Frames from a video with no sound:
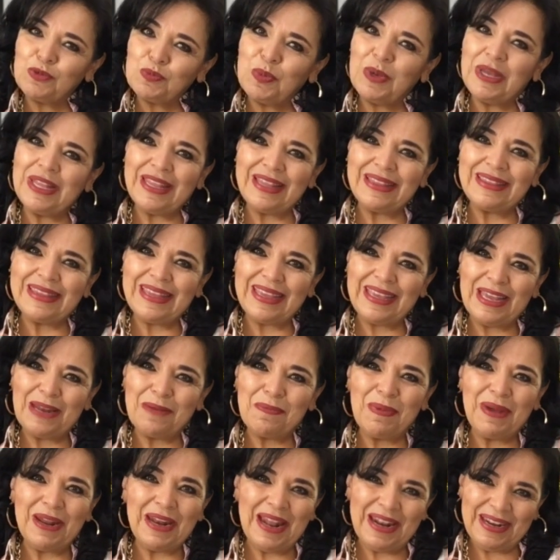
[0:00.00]
own names,
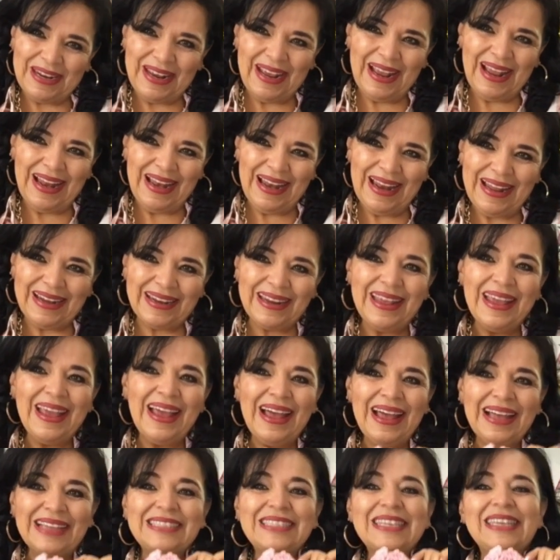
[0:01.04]
and by country
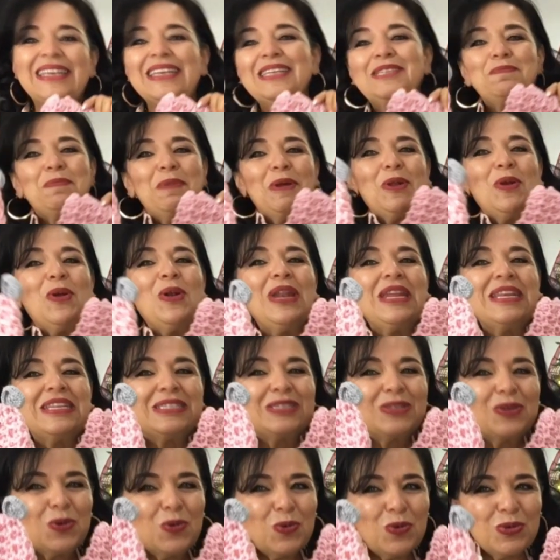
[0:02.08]
it changes. So
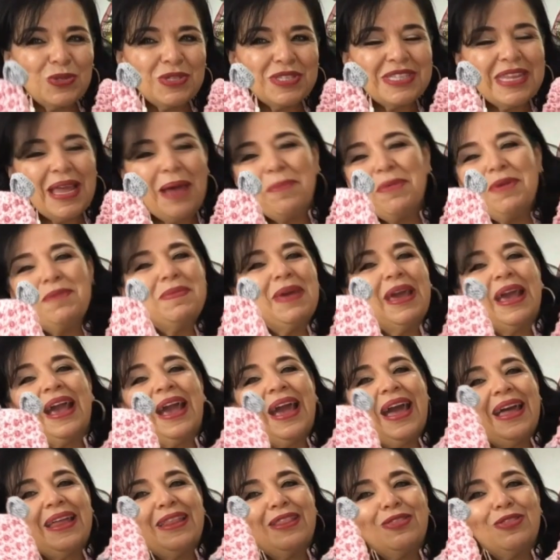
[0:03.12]
please let me know in the
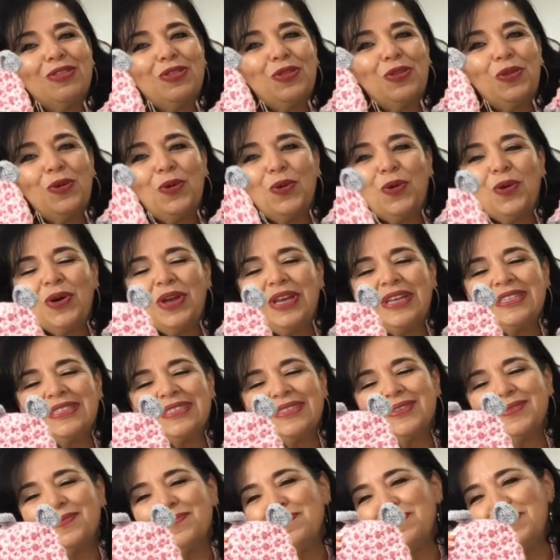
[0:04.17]
comments how
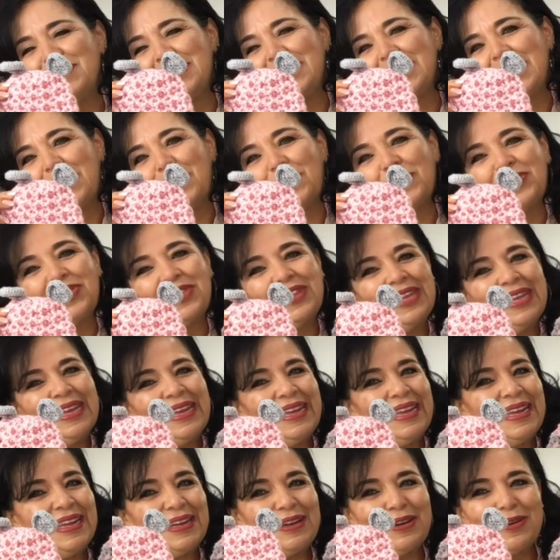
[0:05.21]
can you call it,
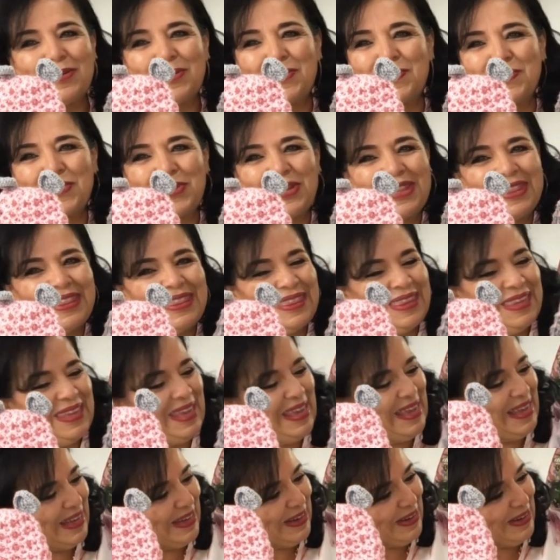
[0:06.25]
and I hope that you like